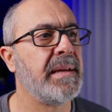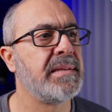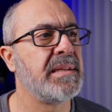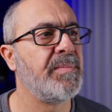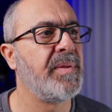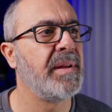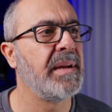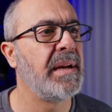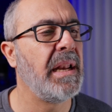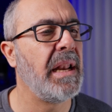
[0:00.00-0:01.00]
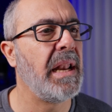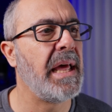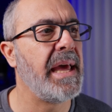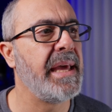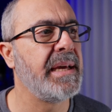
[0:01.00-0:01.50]
something
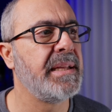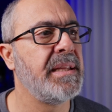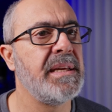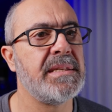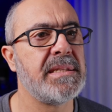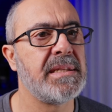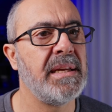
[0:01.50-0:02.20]
like this,